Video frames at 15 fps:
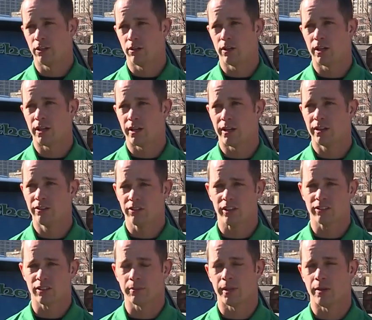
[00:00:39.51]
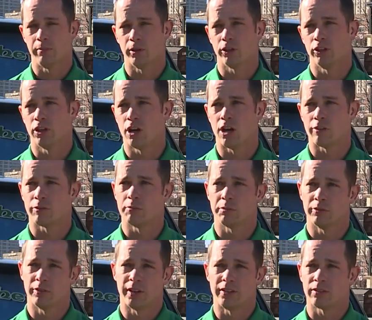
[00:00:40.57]
to uh, take some of that burden off and
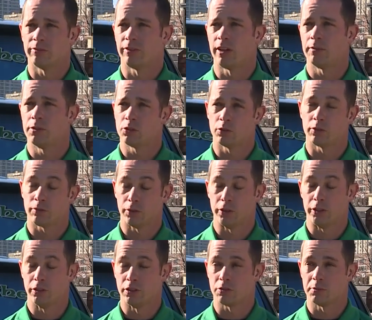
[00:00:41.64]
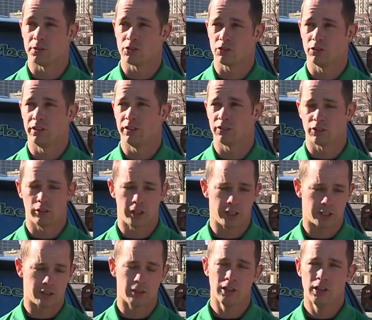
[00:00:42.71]
provide some families with free Christmas trees so they
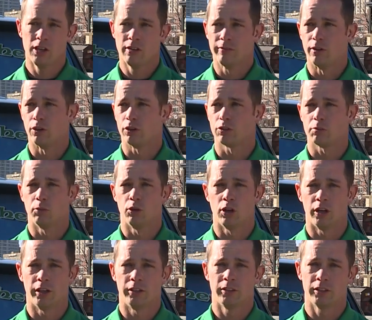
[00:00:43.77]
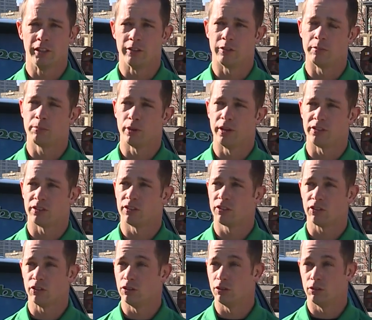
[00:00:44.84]
can focus more on giving
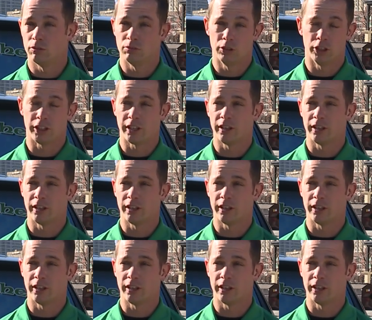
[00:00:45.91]
presents to their